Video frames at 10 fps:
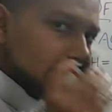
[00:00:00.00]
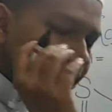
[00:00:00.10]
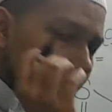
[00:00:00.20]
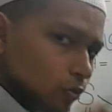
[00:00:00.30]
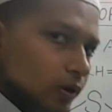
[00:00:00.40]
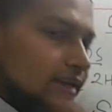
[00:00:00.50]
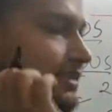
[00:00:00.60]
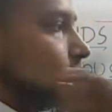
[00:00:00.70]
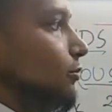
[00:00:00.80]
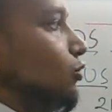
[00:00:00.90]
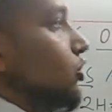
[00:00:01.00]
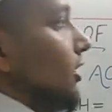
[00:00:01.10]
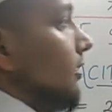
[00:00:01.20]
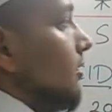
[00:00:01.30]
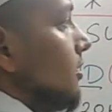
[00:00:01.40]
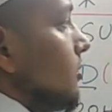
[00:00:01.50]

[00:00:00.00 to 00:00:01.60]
equal distribution.